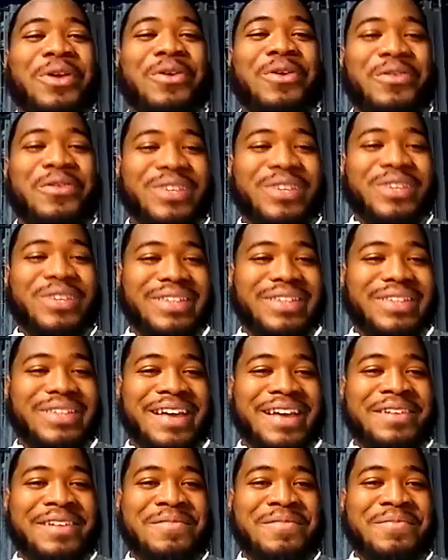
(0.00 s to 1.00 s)
over
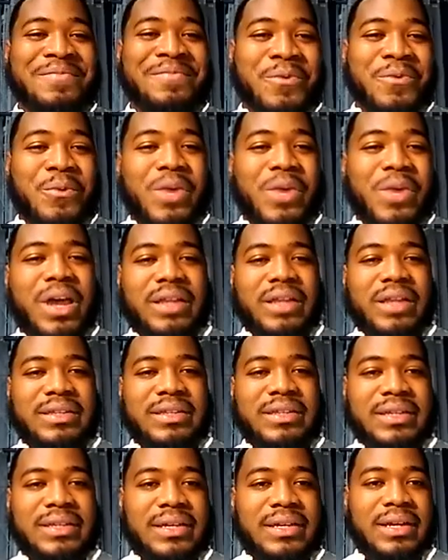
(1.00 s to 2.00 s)
time, we got
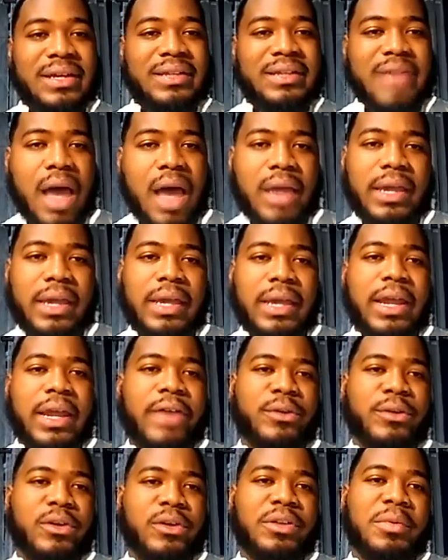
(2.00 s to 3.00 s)
to talking and I
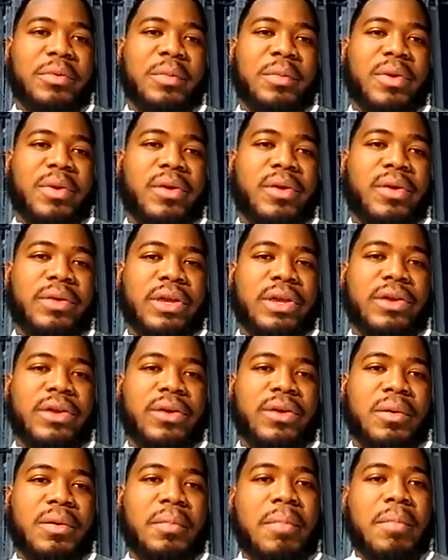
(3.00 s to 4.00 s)
told him about,
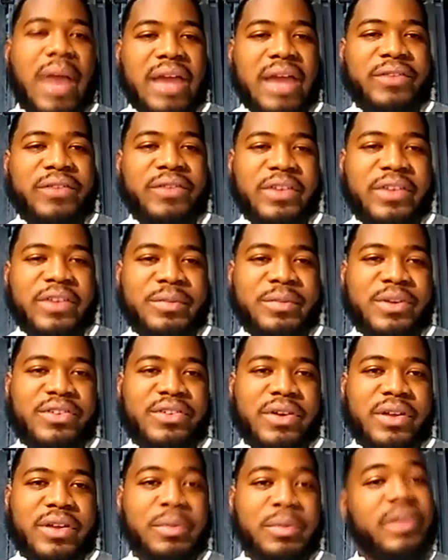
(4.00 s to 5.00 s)
my investment
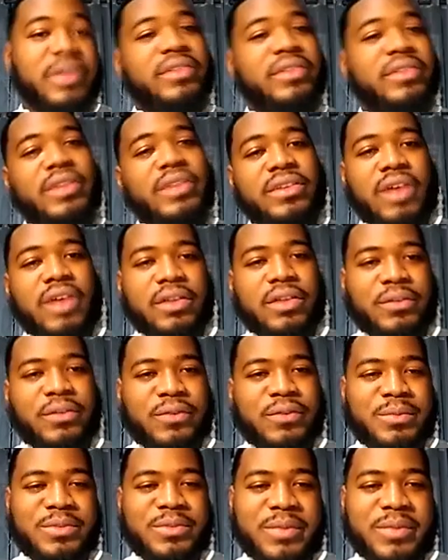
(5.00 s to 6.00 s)
journey because he's also from
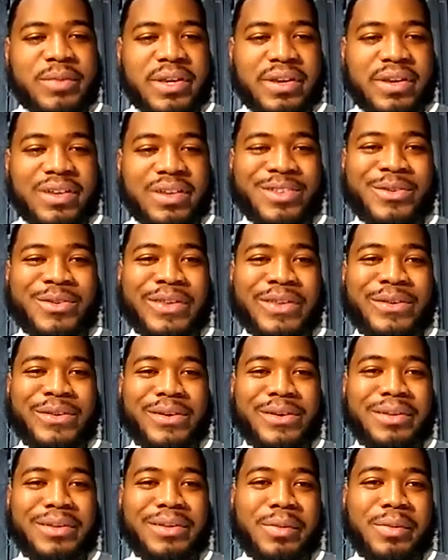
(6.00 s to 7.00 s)
Jamaica. So I
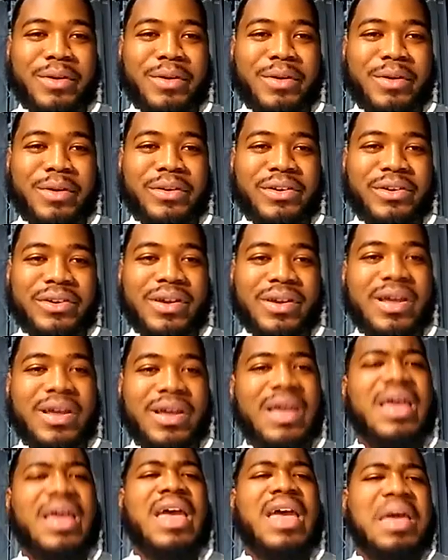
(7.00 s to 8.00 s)
told him about,
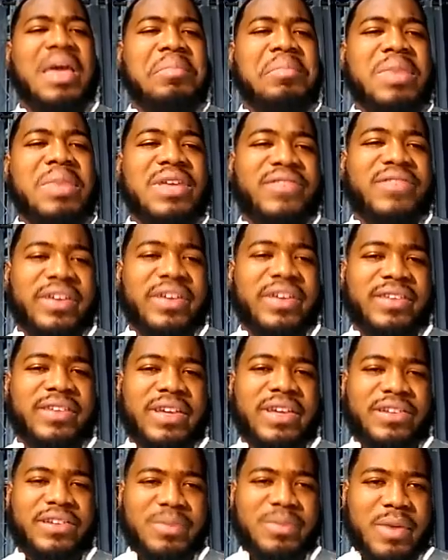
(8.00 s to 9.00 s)
me investing in
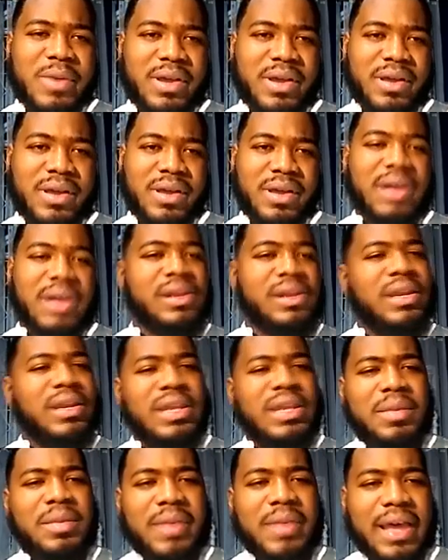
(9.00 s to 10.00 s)
Jamaica. And then he
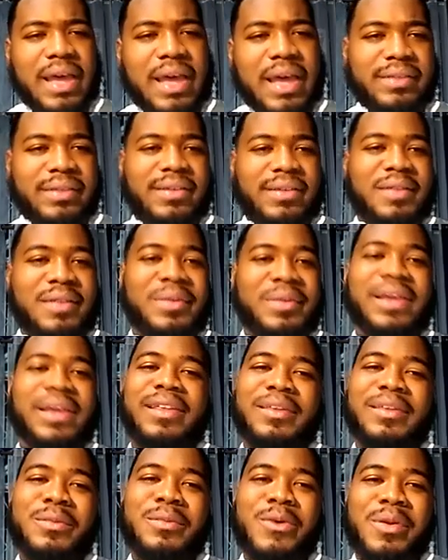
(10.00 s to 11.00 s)
began to tell me a little
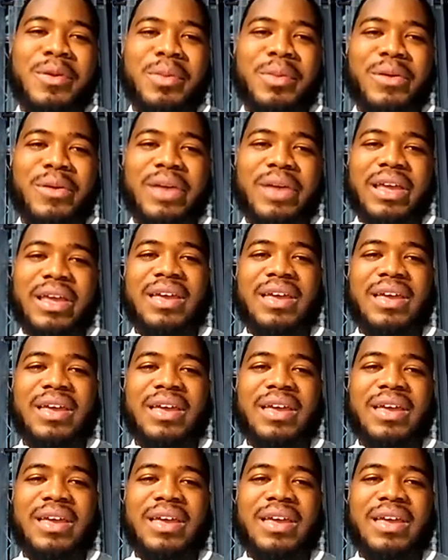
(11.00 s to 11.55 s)
more about like